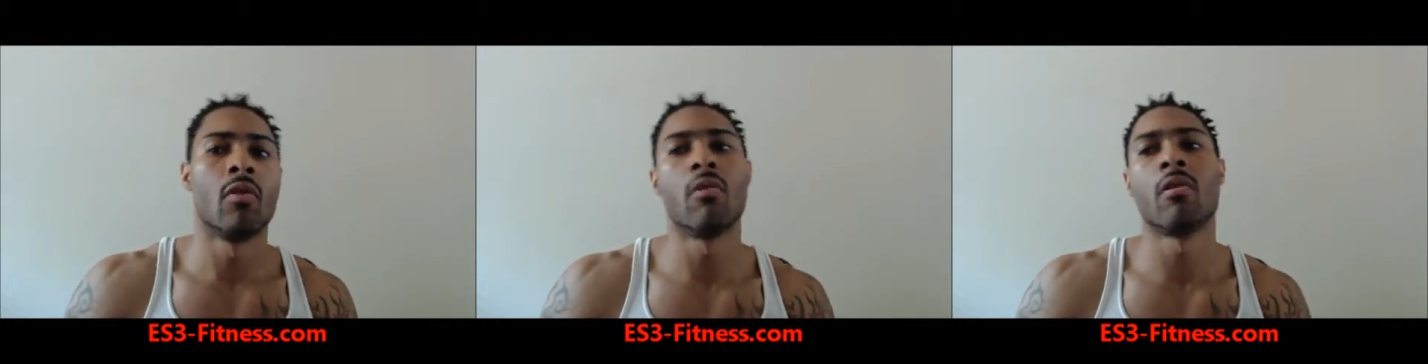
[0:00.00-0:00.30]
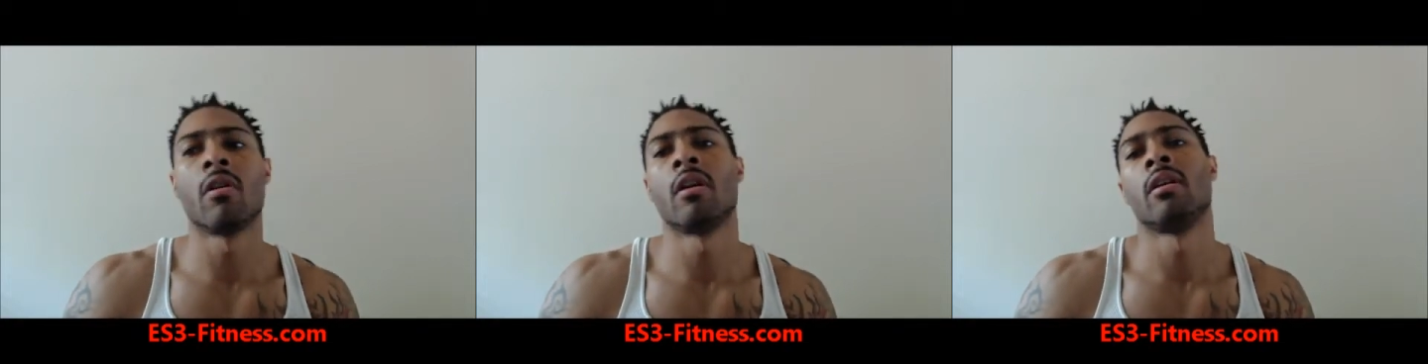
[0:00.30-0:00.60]

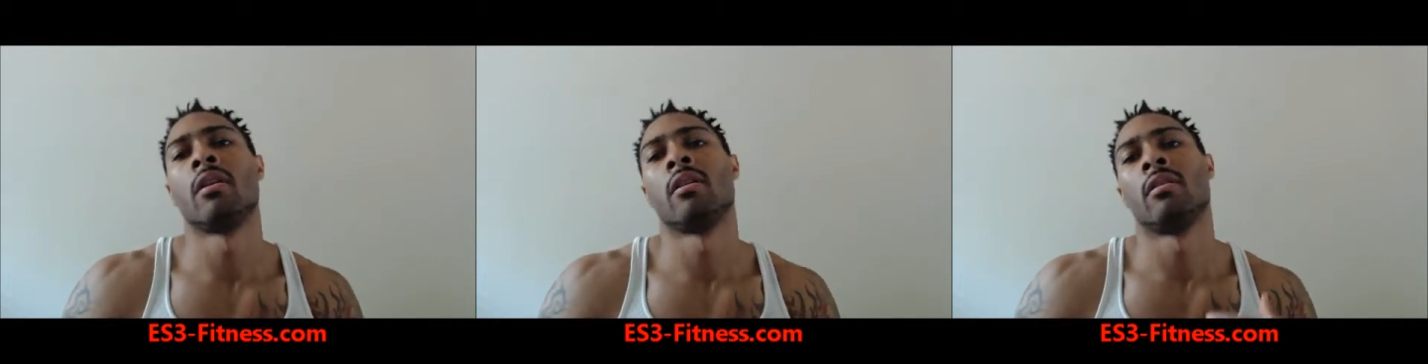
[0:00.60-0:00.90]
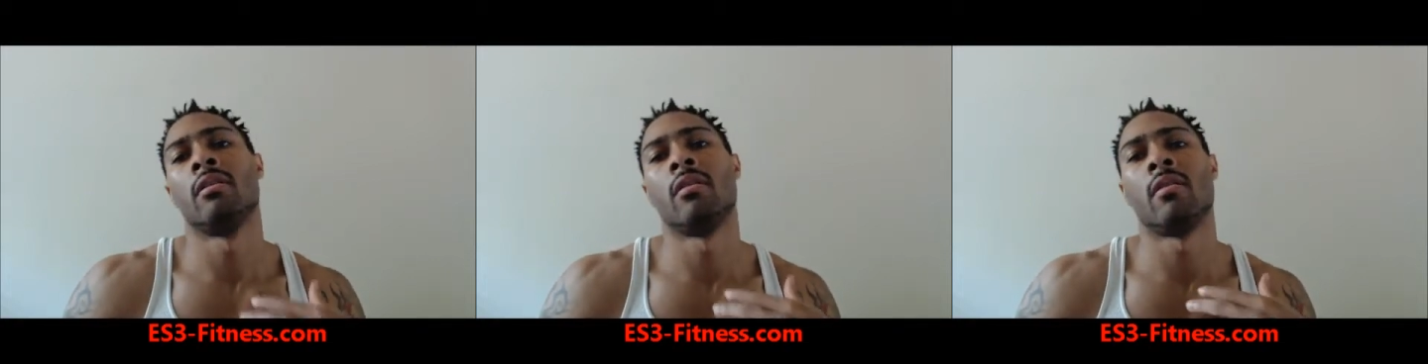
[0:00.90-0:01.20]
Or,
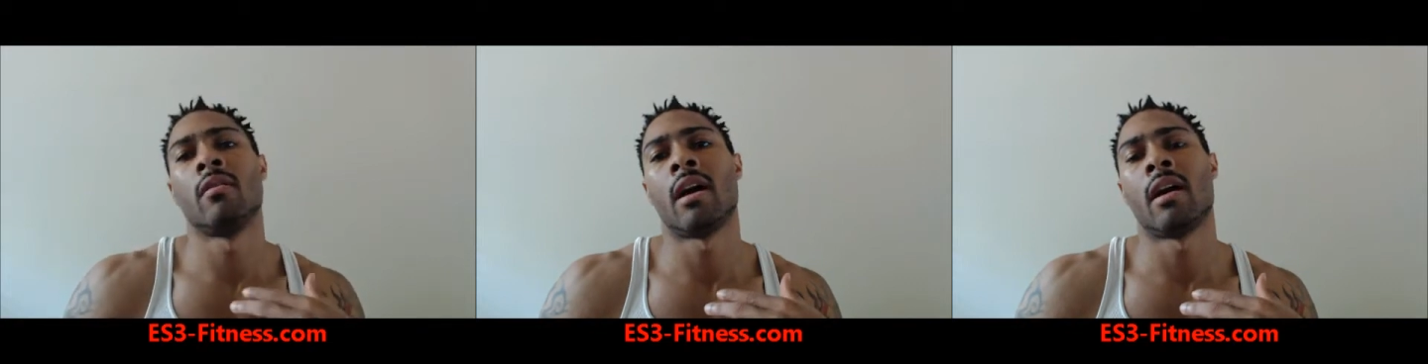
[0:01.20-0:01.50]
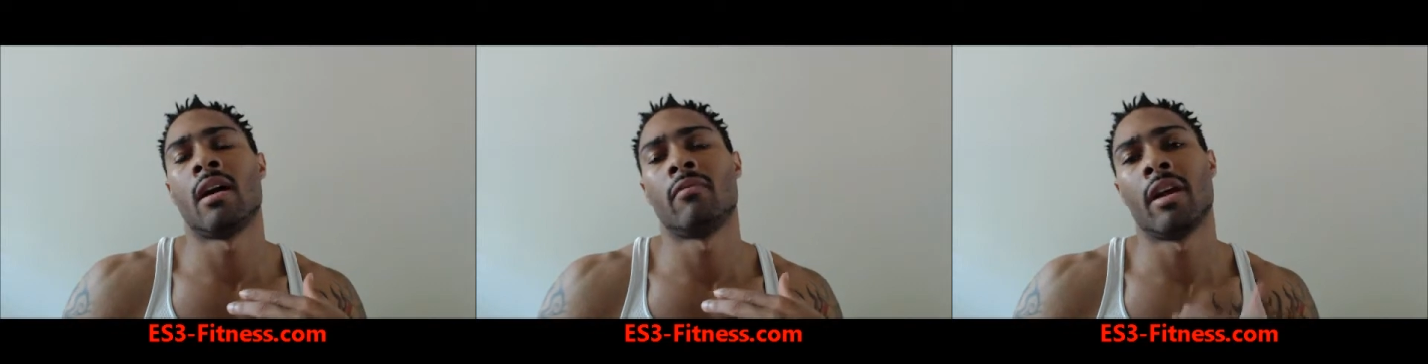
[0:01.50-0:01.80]
you know,
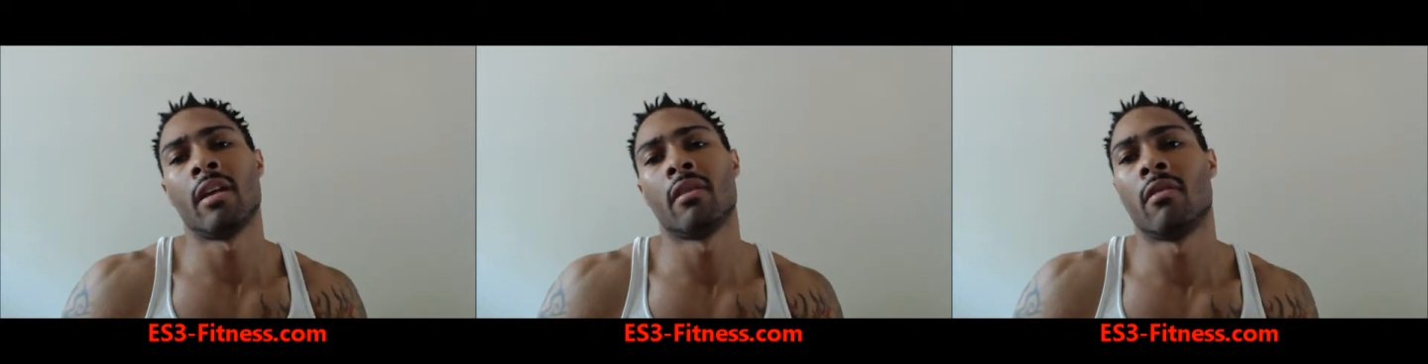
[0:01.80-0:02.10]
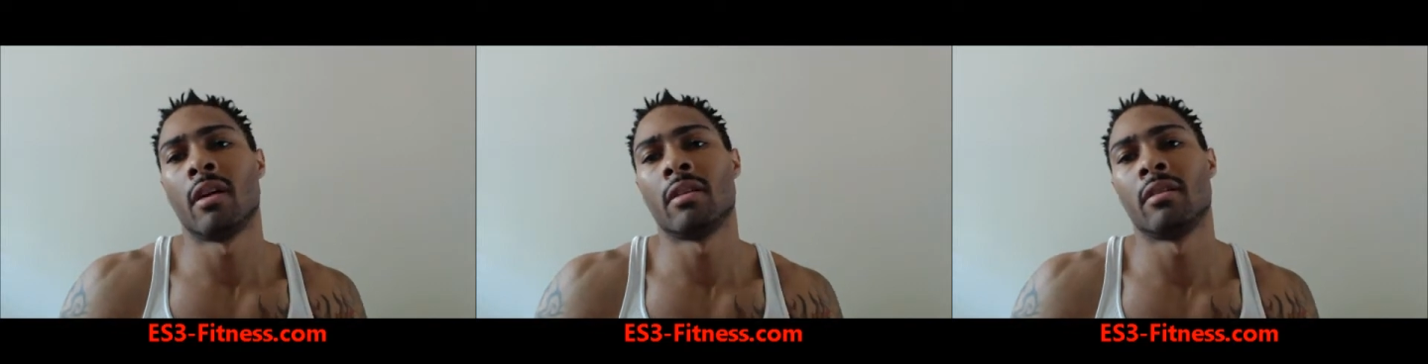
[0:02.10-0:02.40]
I, I ran
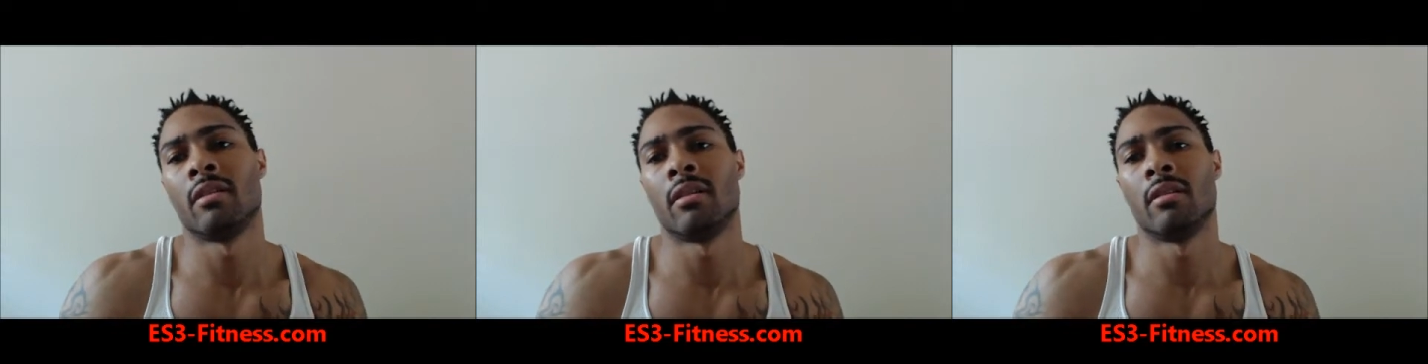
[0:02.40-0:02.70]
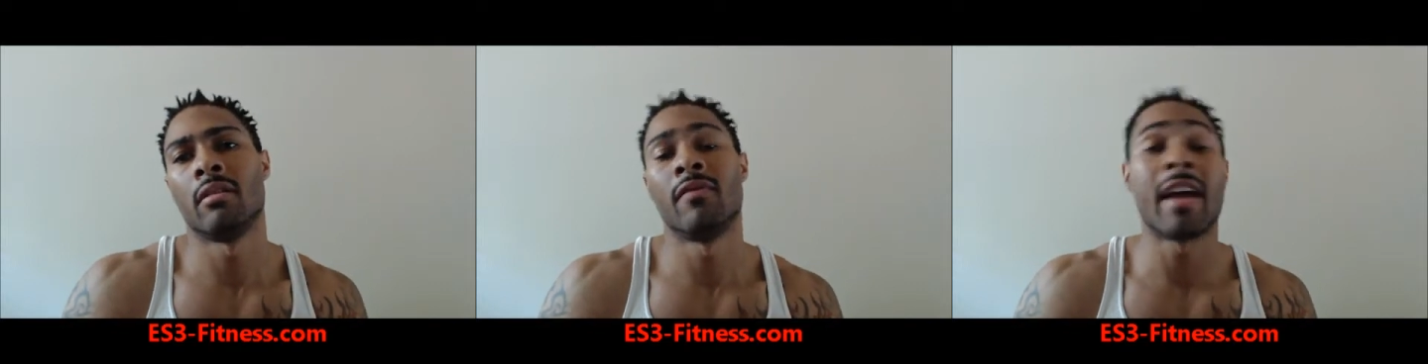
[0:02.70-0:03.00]
across
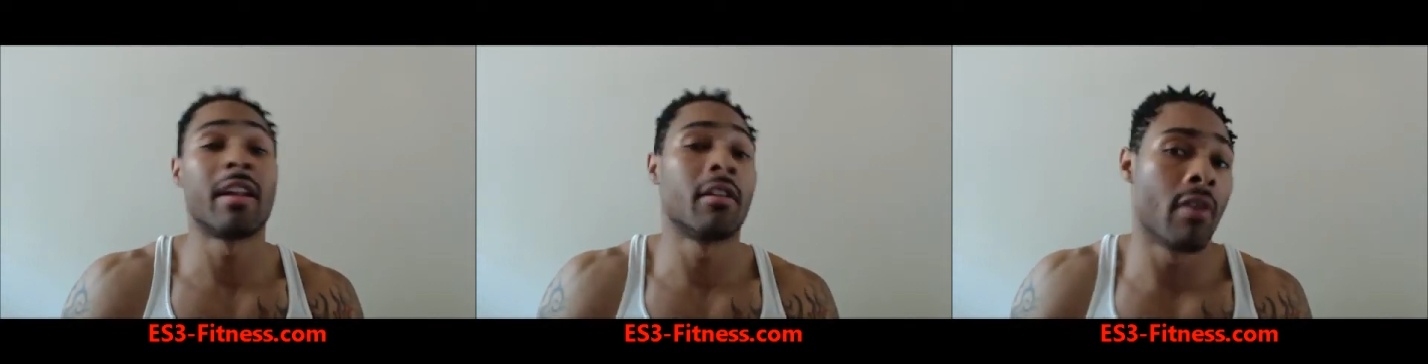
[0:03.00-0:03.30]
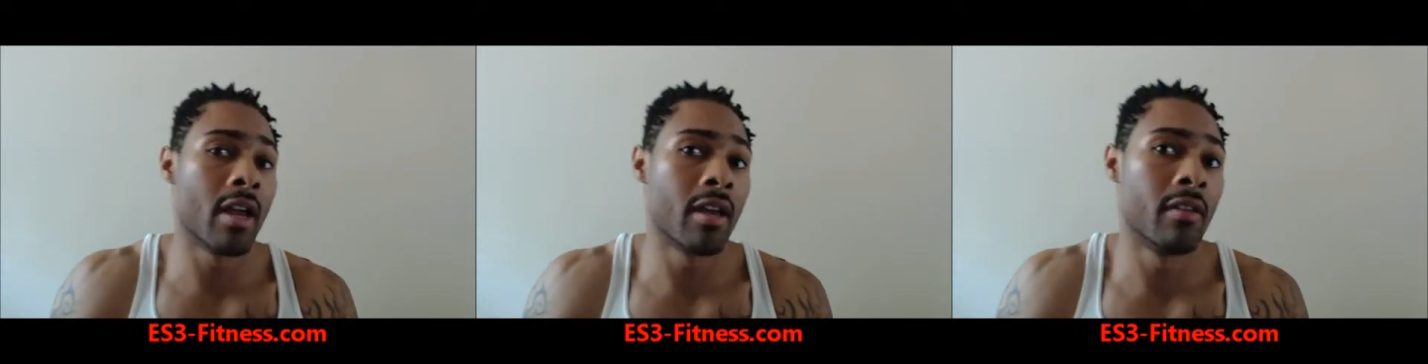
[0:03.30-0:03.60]
the, the
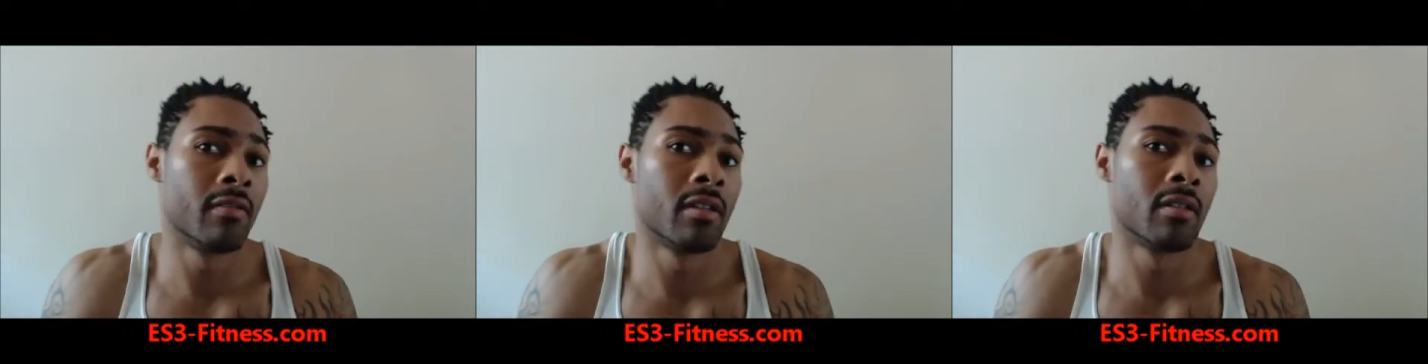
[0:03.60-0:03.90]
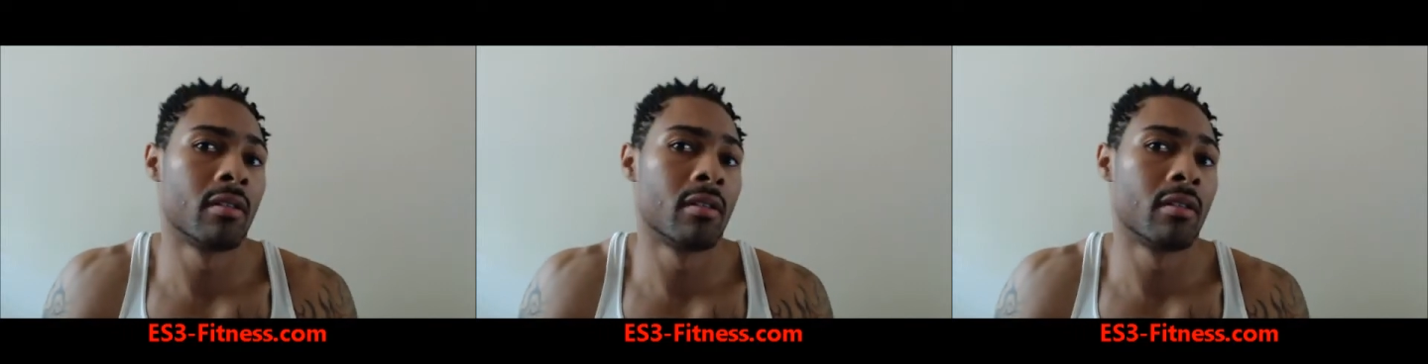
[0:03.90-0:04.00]
Vitacraves,